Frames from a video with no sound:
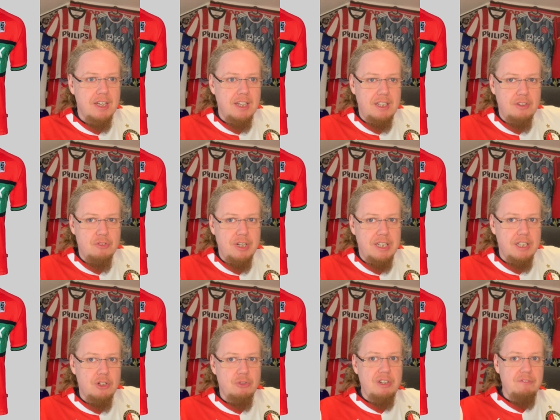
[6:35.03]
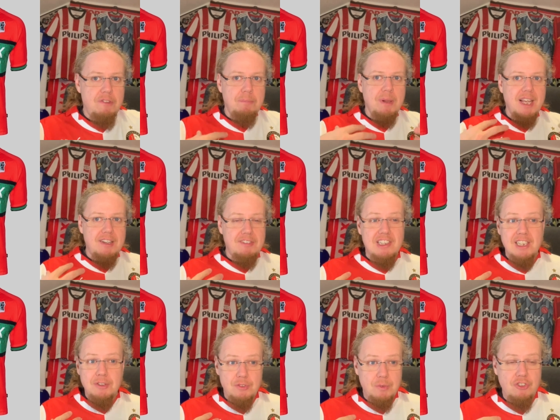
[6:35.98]
in red and green with black
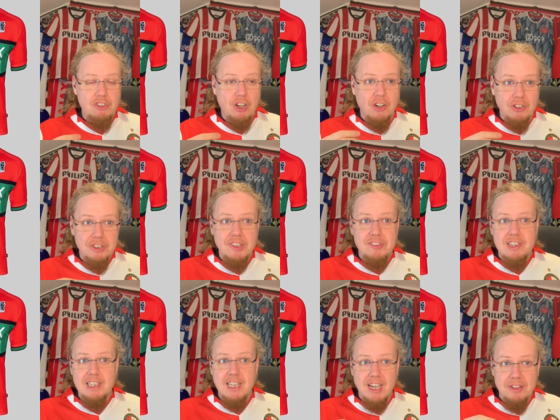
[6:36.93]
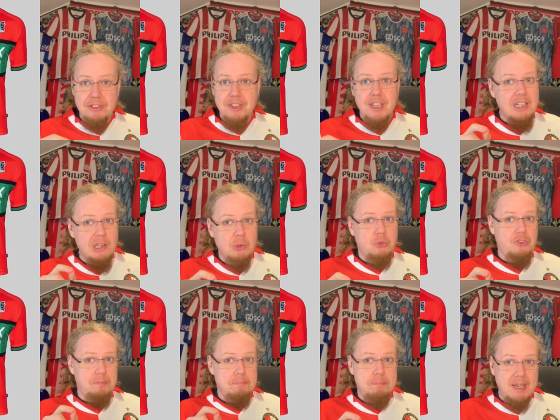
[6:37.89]
sleeves, which honestly I think
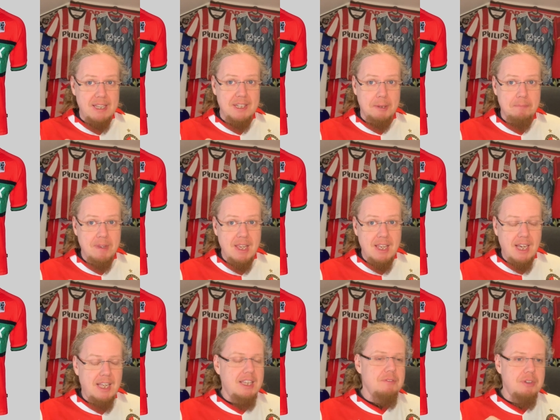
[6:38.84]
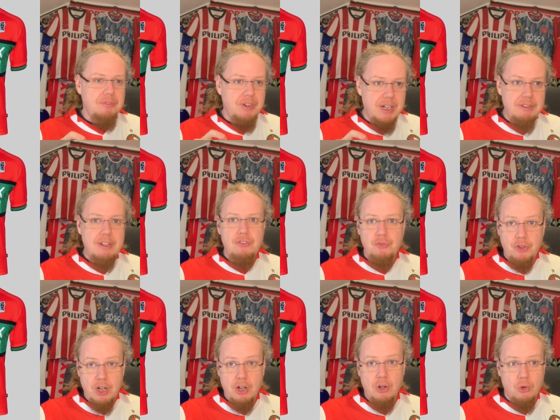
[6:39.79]
looks better. And they were wearing this
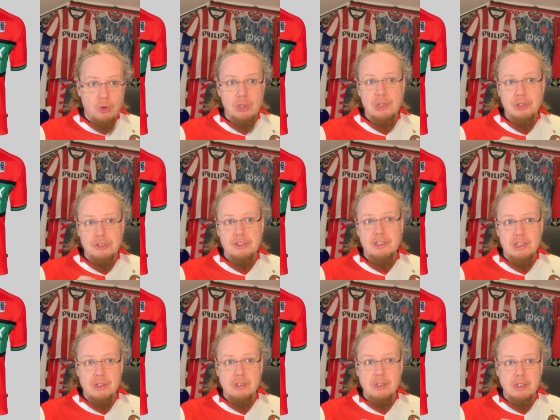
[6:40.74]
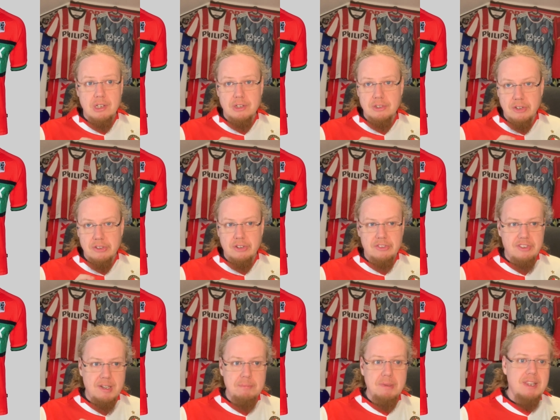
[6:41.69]
for a whole lot long, long, long, long
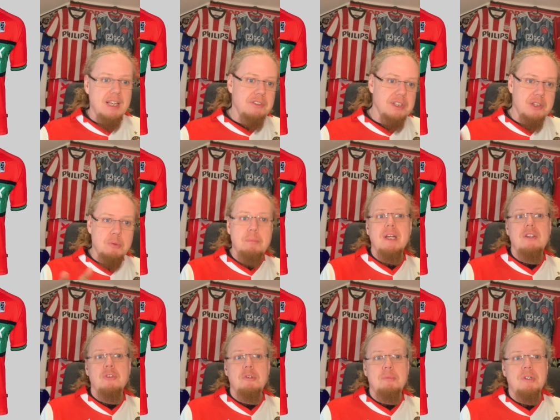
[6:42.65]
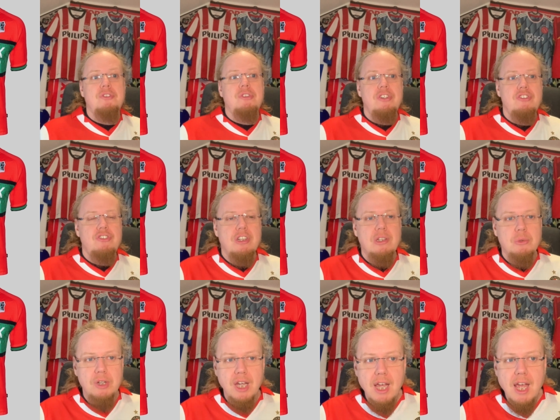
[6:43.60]
time, but now they go back to the more traditional
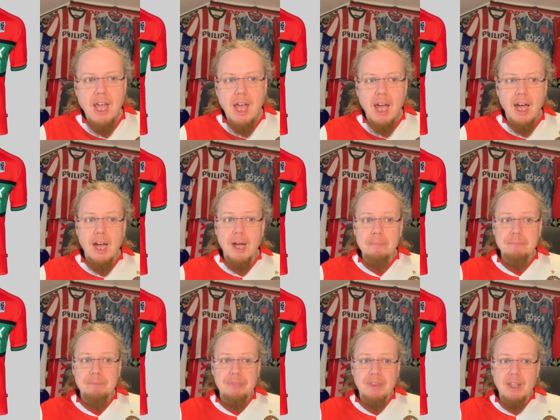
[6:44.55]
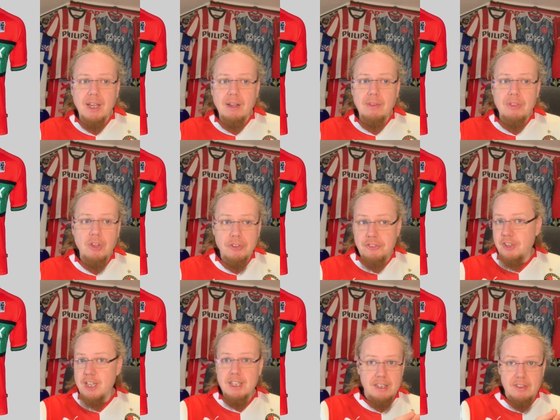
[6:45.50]
look. Um, not
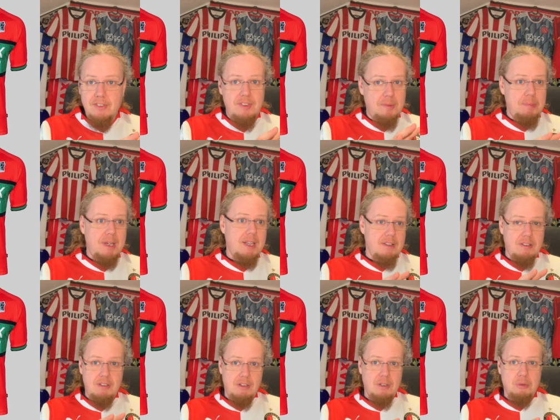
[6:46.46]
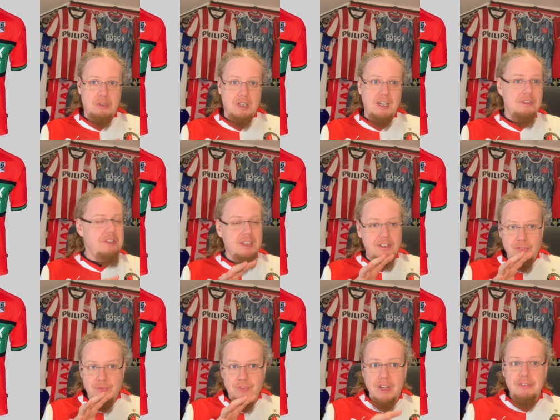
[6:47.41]
saying that this is a bad look. I think
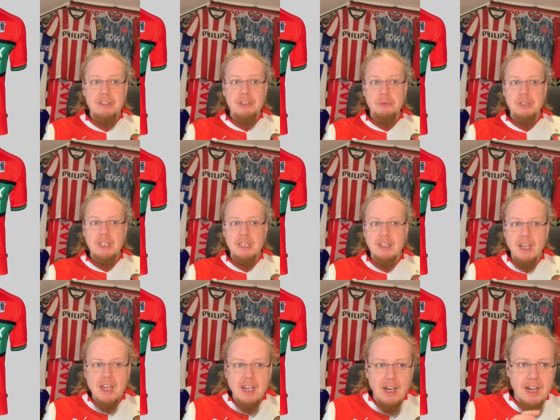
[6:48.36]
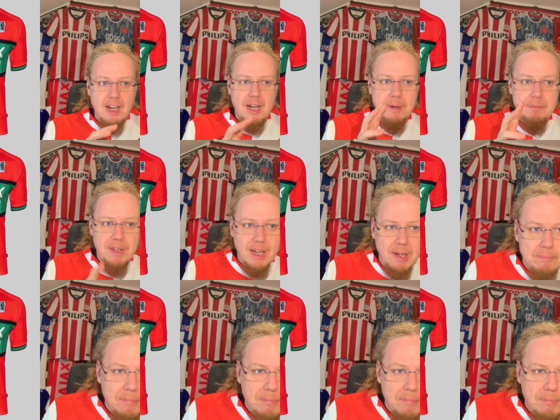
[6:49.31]
it's very unique. Um, I'm